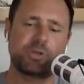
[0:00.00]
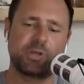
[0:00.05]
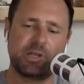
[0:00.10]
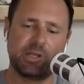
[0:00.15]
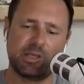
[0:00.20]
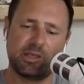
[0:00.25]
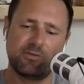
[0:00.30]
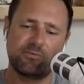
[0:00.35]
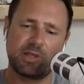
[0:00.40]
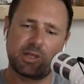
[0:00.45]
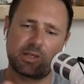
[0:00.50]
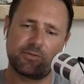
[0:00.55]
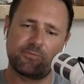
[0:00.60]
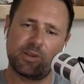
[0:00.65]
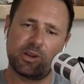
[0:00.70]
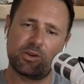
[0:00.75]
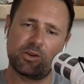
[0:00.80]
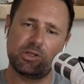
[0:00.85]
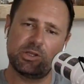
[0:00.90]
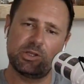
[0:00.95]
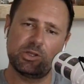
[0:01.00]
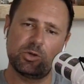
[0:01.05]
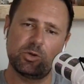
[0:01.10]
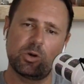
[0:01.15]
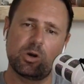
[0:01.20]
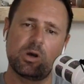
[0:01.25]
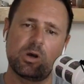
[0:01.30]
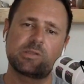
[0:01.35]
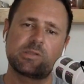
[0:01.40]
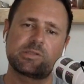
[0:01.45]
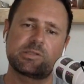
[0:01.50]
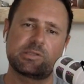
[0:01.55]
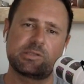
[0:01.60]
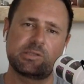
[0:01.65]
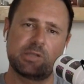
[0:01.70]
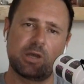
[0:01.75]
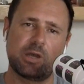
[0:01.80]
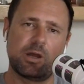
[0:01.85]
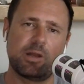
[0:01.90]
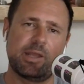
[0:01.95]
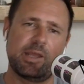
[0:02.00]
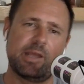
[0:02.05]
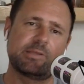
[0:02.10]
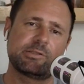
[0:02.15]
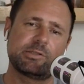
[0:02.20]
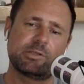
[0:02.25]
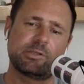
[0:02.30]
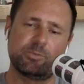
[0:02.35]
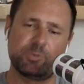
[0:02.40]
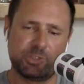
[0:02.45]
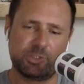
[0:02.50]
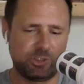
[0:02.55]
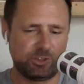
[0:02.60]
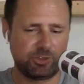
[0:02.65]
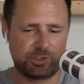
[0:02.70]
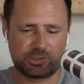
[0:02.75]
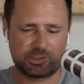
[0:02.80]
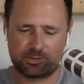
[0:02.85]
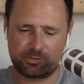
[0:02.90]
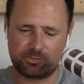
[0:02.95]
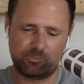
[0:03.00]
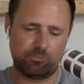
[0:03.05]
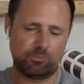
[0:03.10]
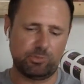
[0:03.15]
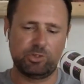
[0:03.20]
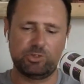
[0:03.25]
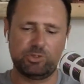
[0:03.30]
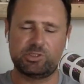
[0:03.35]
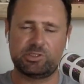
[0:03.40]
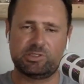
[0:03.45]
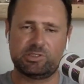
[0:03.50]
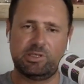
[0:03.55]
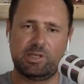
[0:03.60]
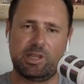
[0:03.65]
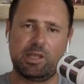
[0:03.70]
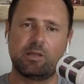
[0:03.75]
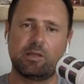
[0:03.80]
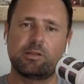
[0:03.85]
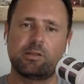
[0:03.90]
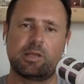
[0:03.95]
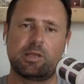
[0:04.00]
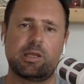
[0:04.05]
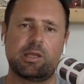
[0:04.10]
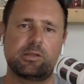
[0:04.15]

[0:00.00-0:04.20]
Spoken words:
to give like a very nuanced non-answer, but you just nailed that.